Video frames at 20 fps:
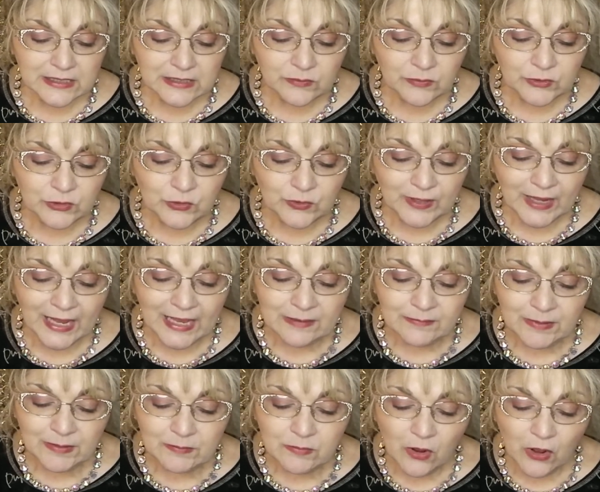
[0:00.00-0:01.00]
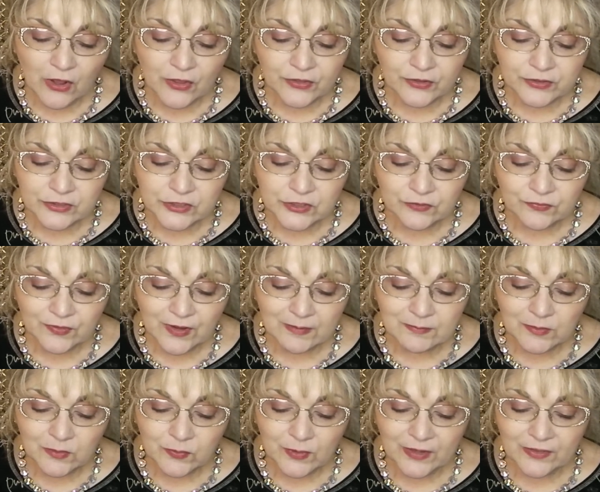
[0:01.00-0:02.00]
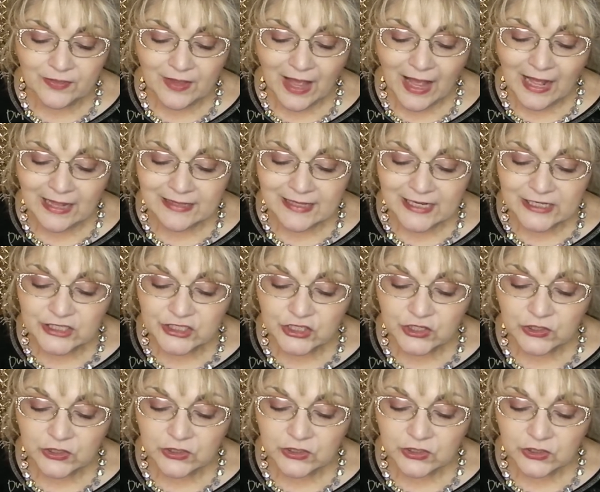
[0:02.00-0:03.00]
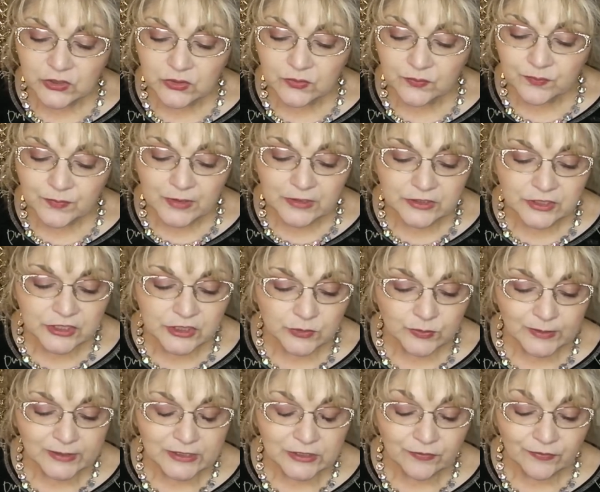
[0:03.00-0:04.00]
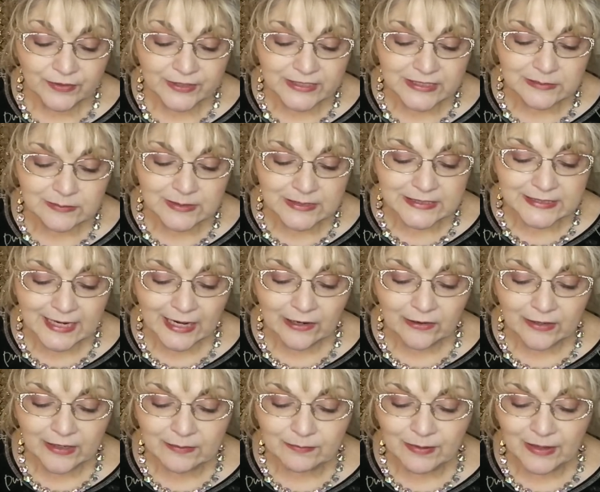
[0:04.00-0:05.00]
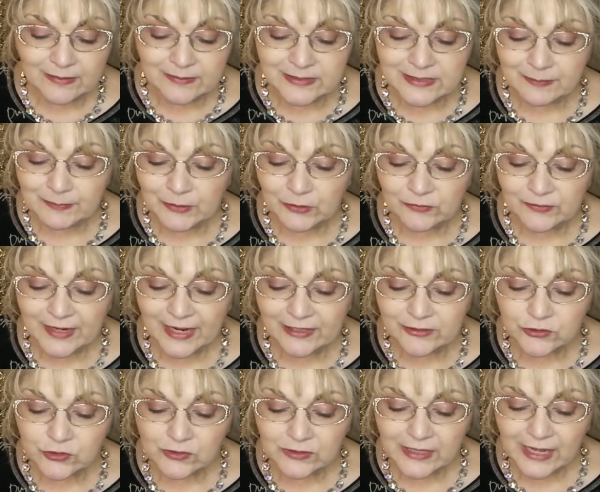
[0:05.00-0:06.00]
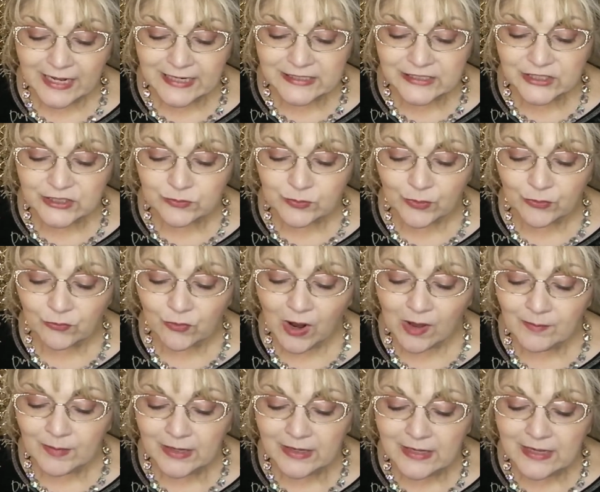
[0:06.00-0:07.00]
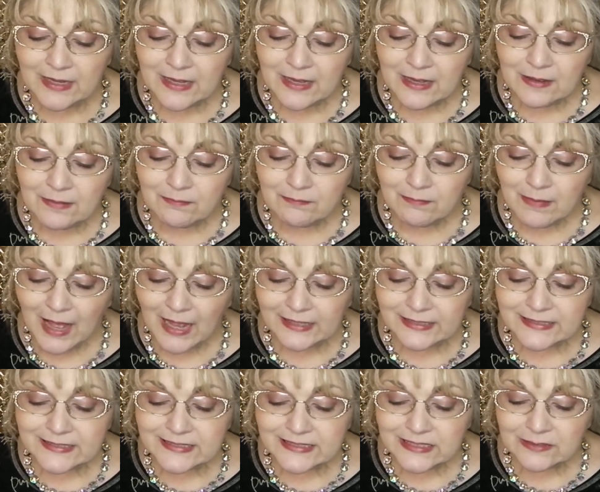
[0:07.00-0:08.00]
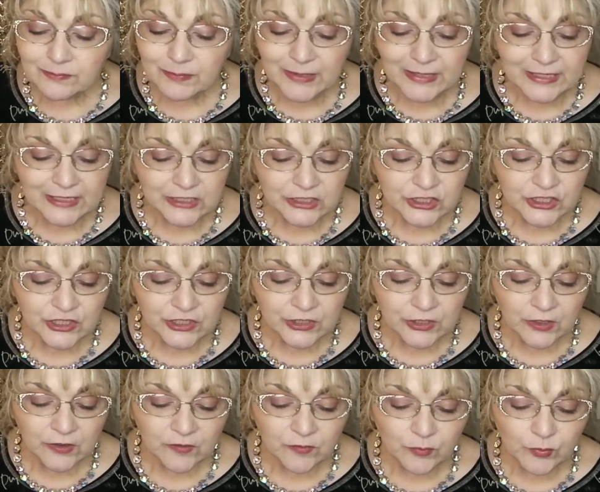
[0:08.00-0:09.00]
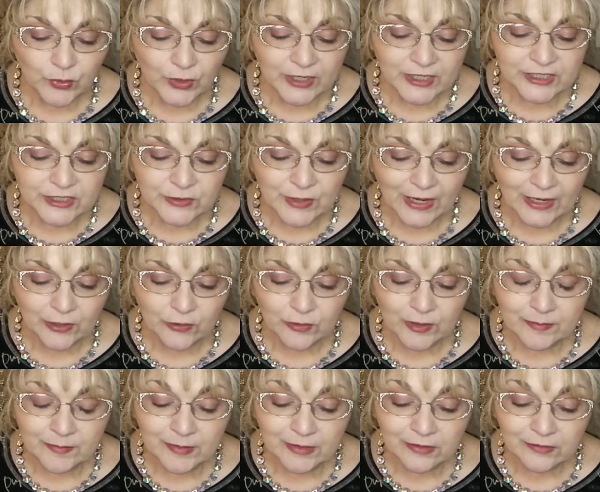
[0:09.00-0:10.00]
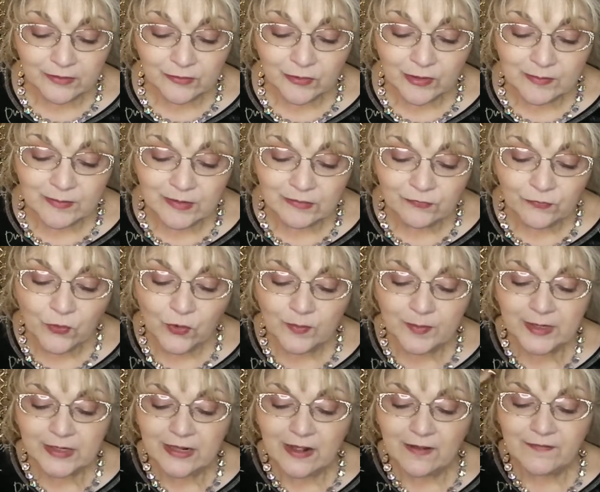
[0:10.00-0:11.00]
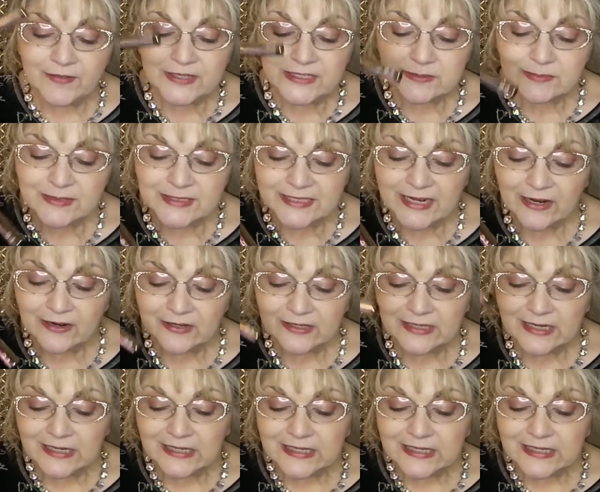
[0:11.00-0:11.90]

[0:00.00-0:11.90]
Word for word: when you can't be bothered to fumble with eyelash curler, just reach for this mascara. It pumps up your natural lashes with drama minus the pinch, the curved brush, and a creamy, creamy formula, this mascara